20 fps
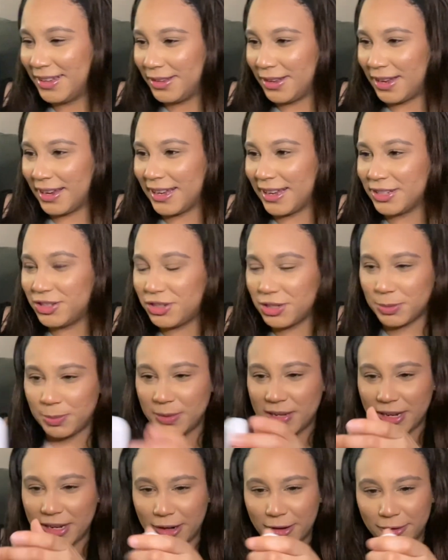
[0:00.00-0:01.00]
I guess just
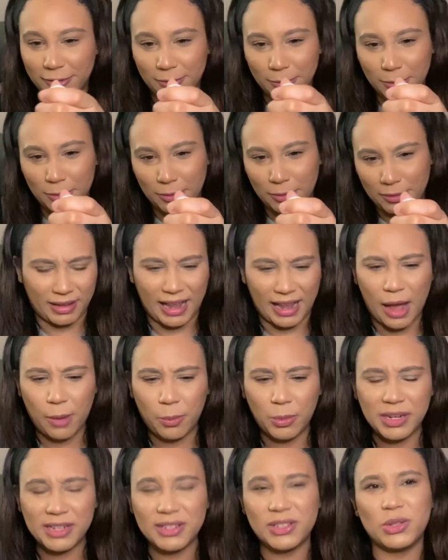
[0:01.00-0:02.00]
be careful. I
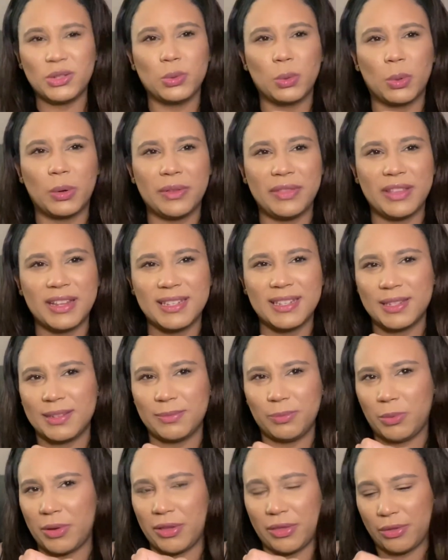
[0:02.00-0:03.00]
wouldn't store this
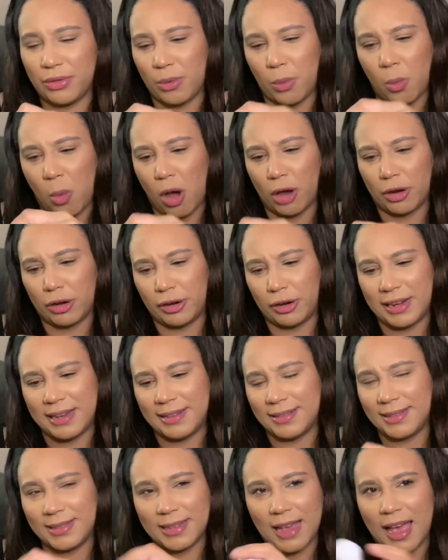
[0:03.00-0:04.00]
with the water
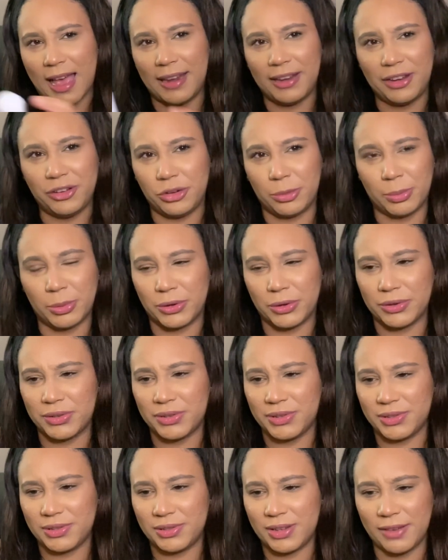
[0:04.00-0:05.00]
inside in your
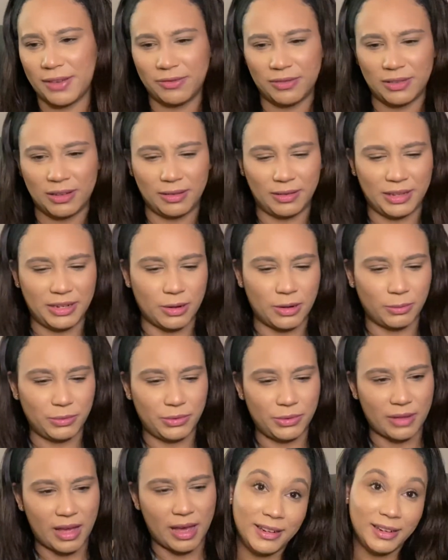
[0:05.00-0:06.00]
purse. Definitely don't
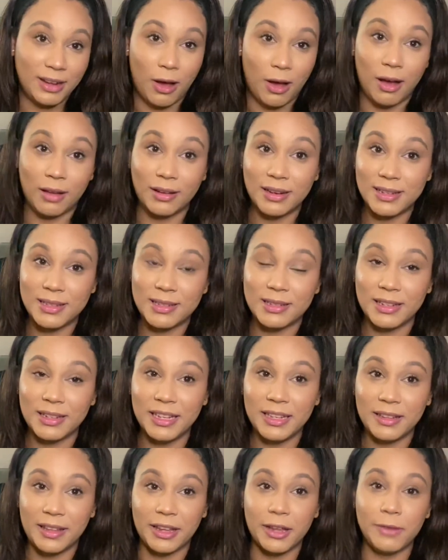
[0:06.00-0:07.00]
do that.
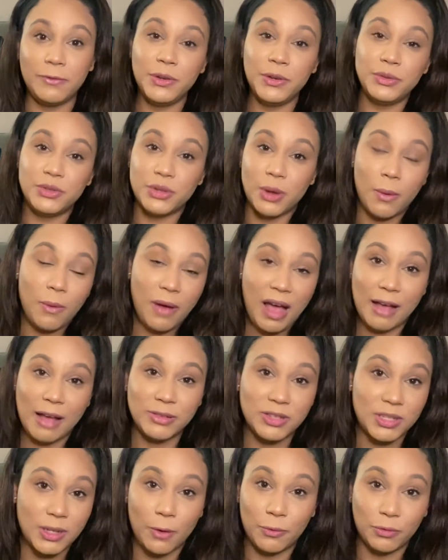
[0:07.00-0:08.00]
Honestly, like if you don't have
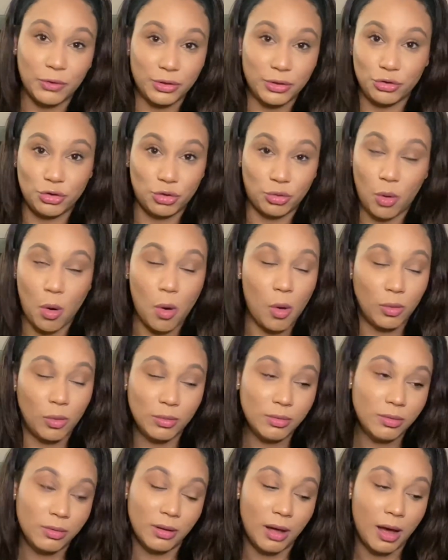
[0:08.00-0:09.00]

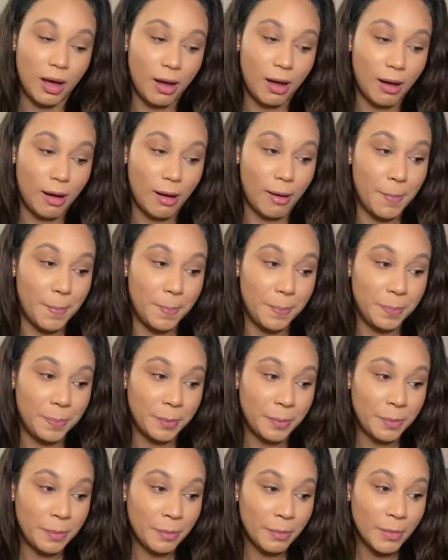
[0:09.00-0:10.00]
self-control,
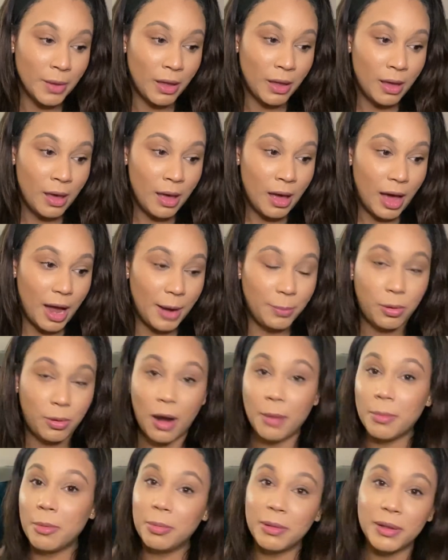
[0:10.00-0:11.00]
I
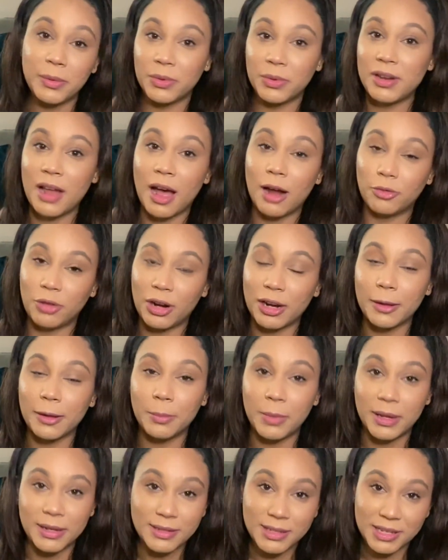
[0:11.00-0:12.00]
probably would not
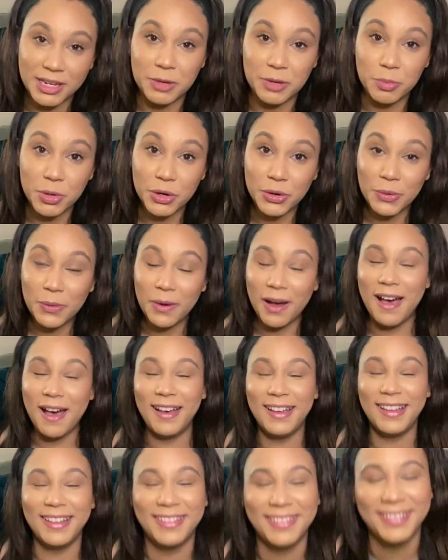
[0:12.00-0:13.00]
recommend
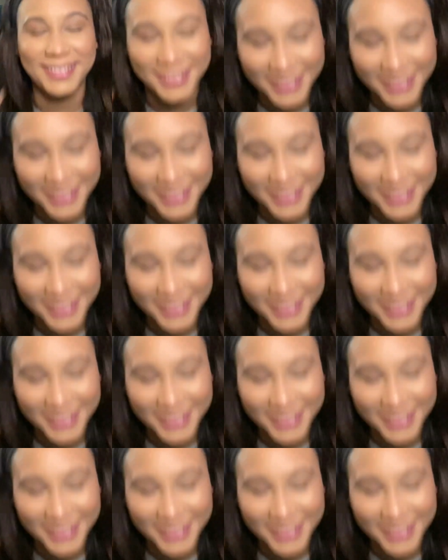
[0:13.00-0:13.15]
Temu.